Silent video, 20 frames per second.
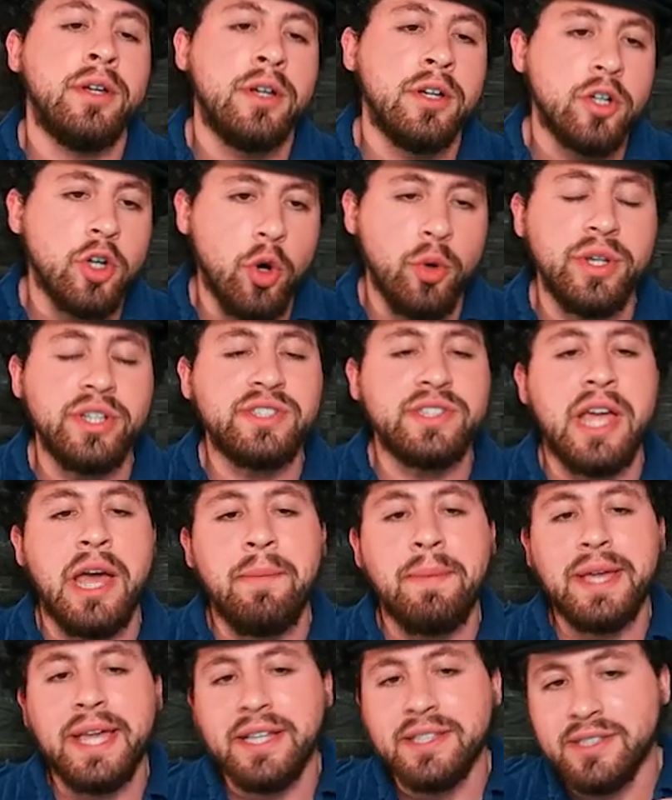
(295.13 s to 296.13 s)
Cody
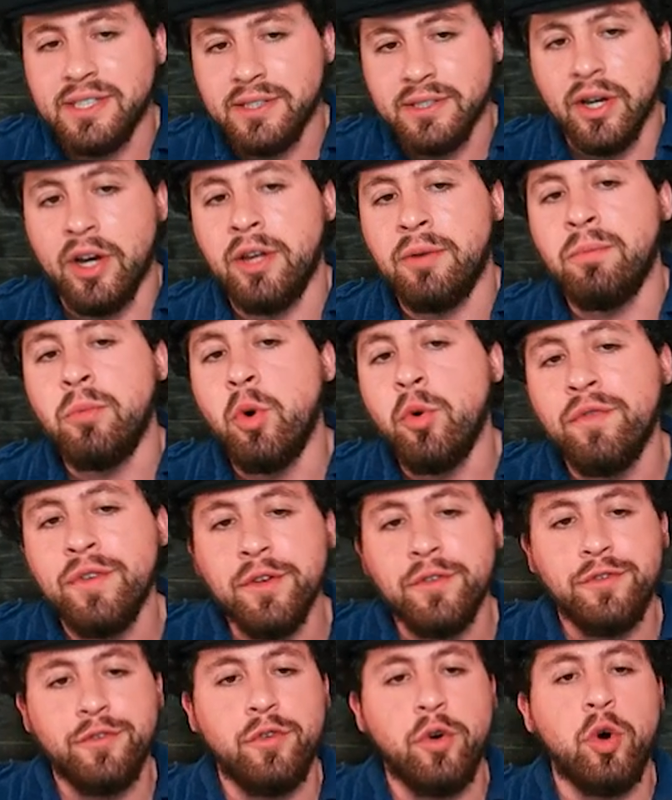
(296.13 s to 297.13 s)
Stamann gets it done. Moving
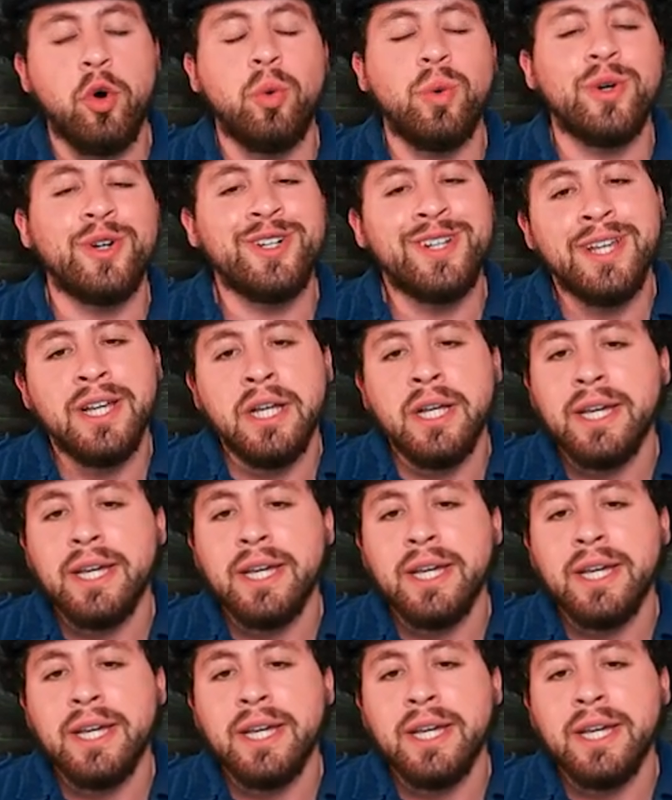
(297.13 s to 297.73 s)
forward,